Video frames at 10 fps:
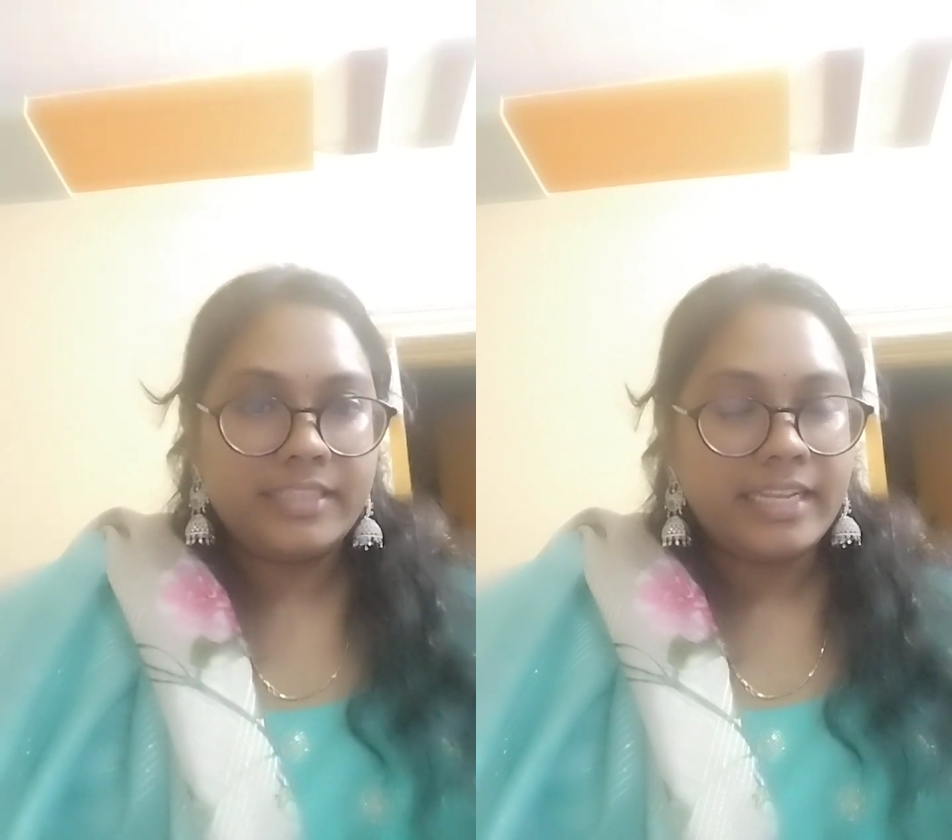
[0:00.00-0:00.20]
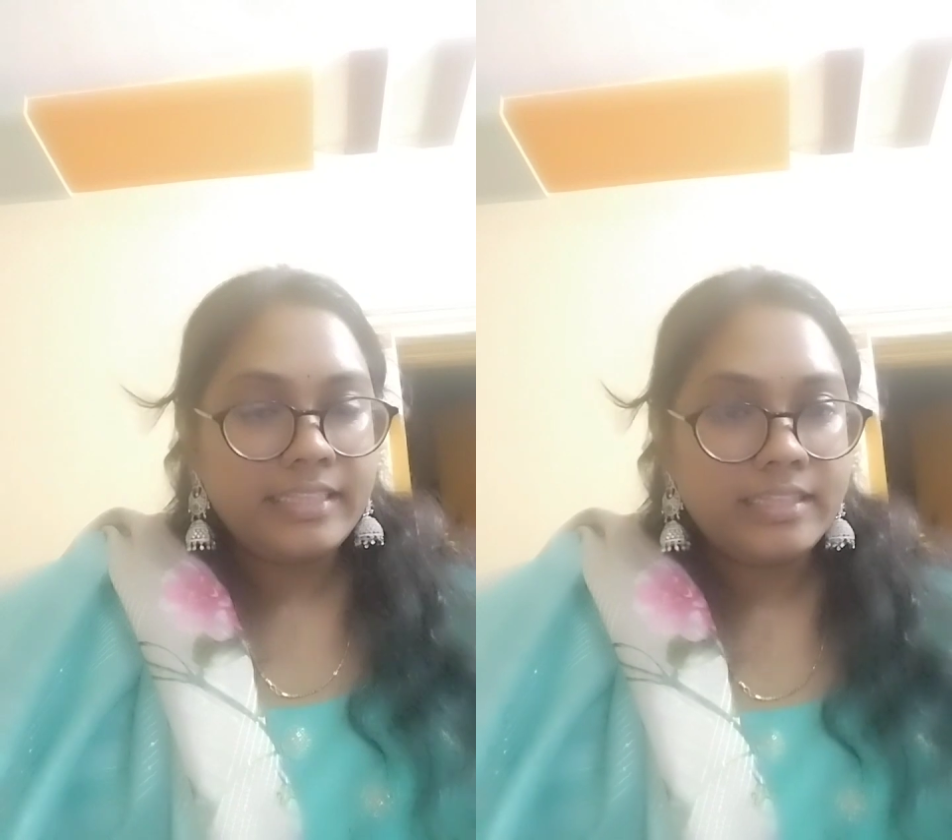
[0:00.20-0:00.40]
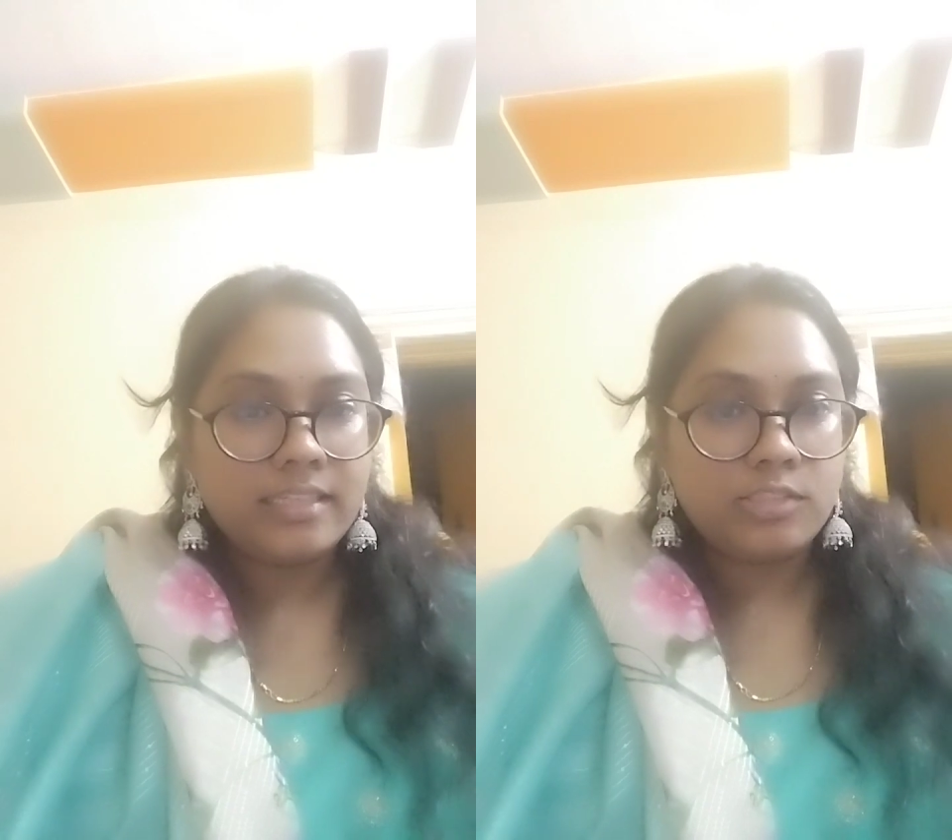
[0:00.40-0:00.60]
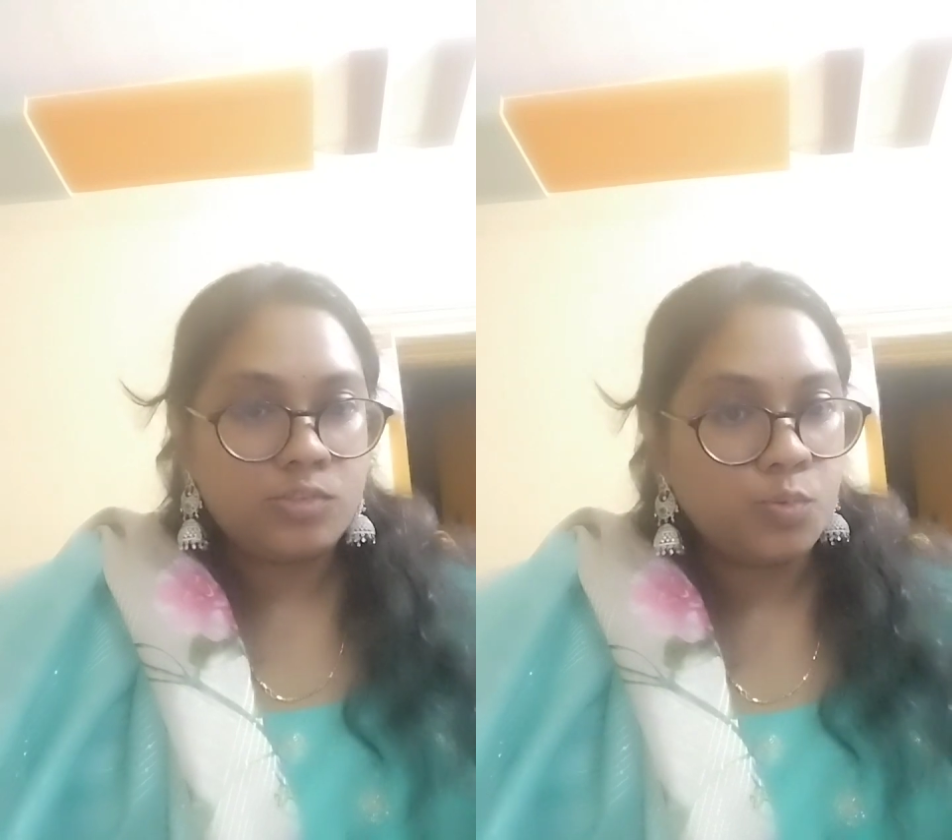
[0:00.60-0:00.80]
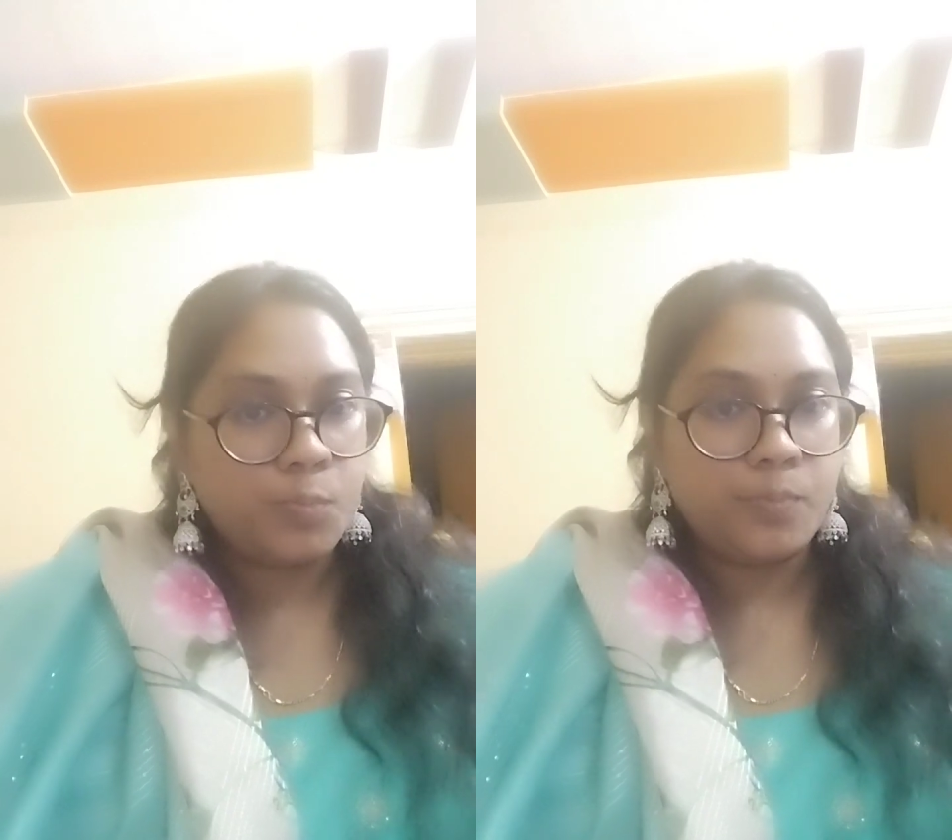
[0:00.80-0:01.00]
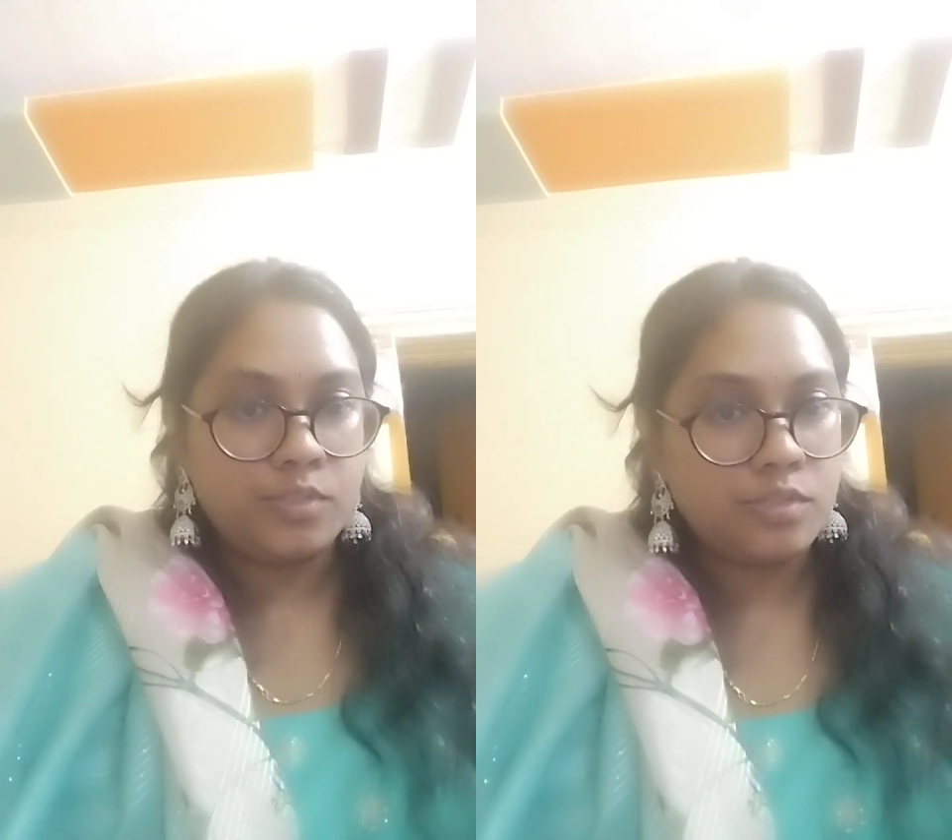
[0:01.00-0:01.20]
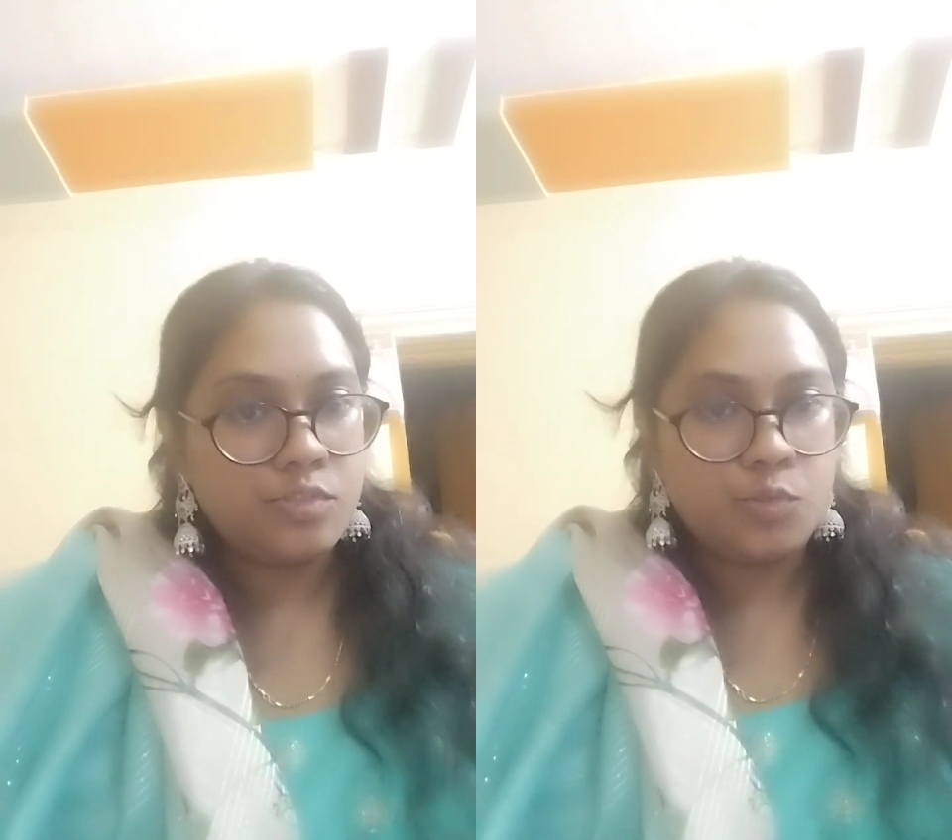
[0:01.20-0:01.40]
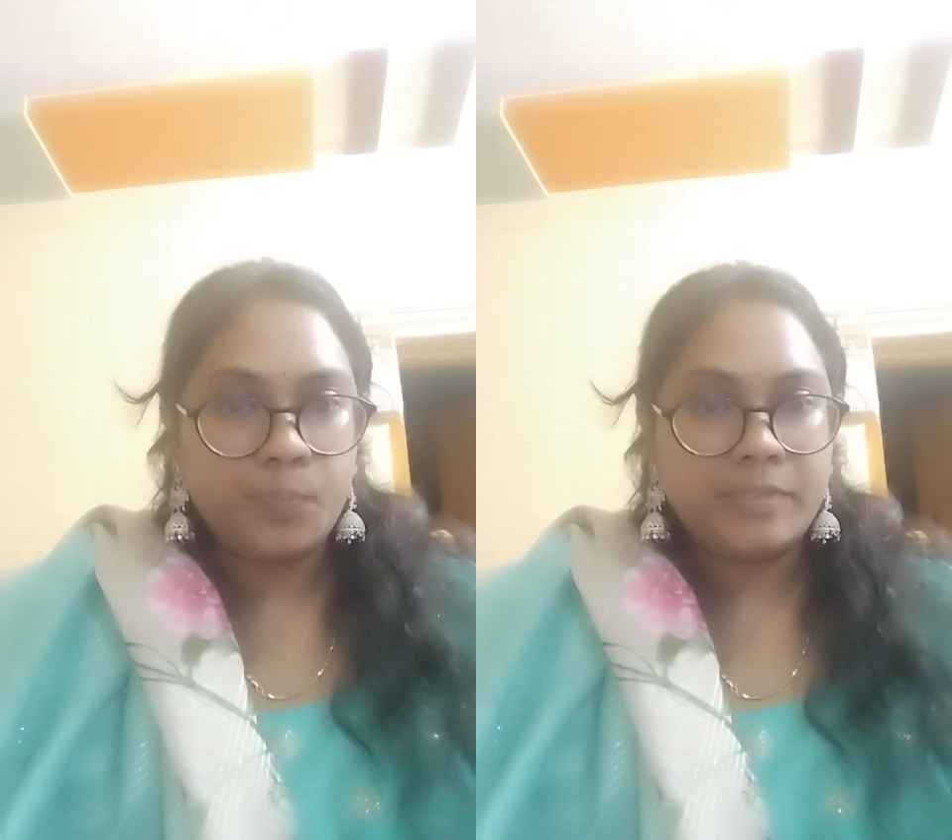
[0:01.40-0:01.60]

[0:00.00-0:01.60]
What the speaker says: then the stoop